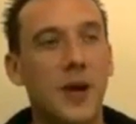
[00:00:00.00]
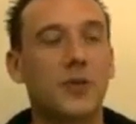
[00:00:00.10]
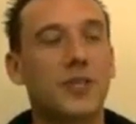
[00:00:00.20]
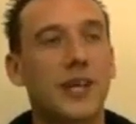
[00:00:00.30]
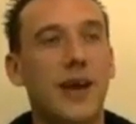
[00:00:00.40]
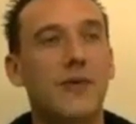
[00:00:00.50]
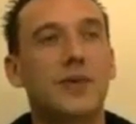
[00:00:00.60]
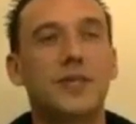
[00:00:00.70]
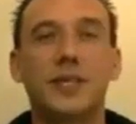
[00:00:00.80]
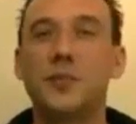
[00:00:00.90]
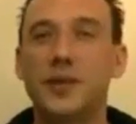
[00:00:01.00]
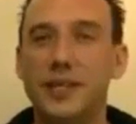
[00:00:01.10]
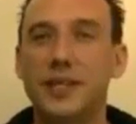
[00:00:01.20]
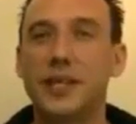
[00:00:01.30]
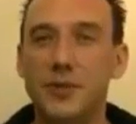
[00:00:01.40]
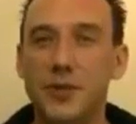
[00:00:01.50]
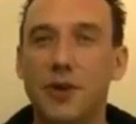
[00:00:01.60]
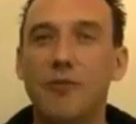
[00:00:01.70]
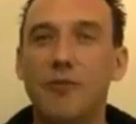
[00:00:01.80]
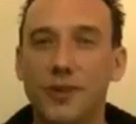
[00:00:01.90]
wasn't a guarantee, but he said he was
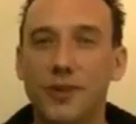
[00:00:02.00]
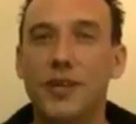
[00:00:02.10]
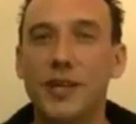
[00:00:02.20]
confident